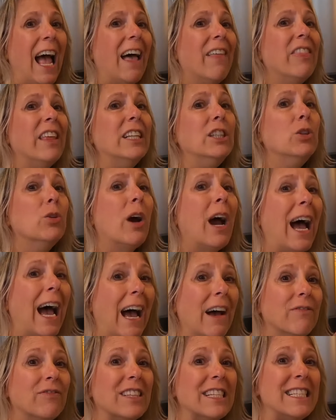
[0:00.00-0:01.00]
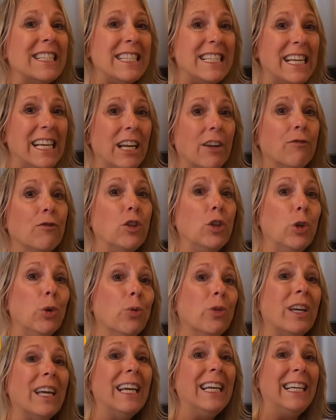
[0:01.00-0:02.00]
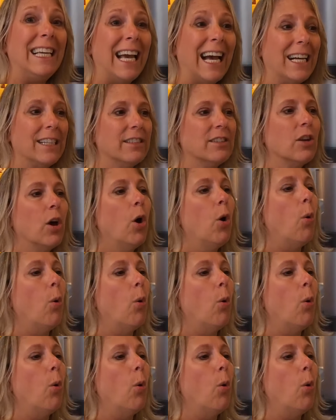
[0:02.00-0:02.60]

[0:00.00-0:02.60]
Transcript: and then you have to see if you can guess